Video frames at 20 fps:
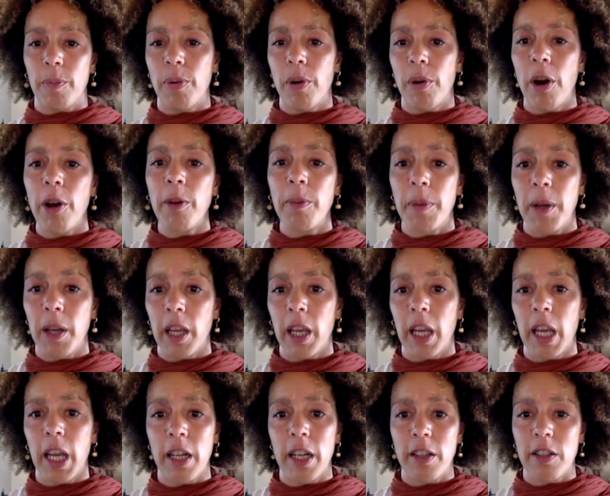probing
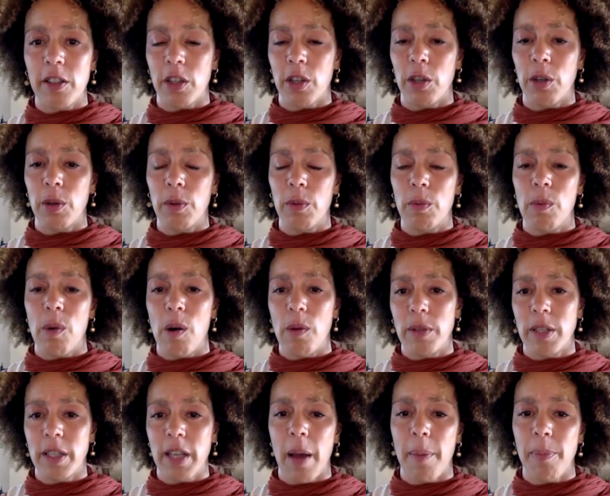into what
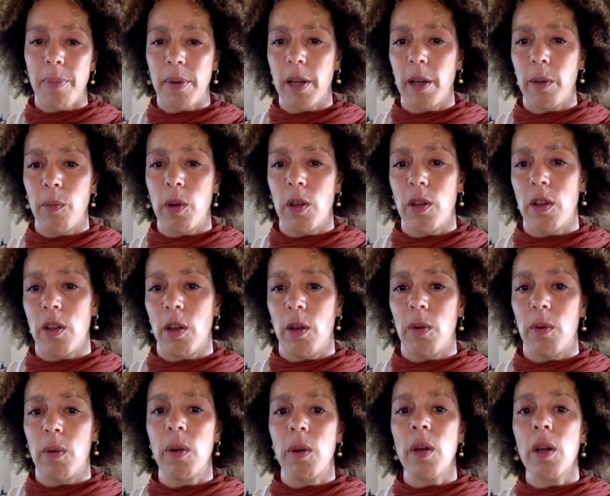was happening with
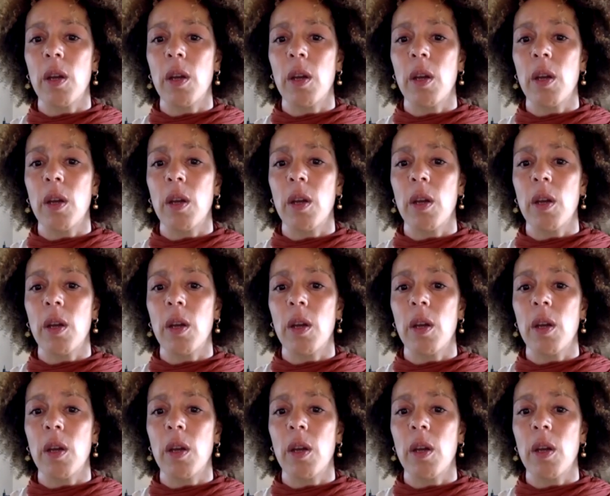you.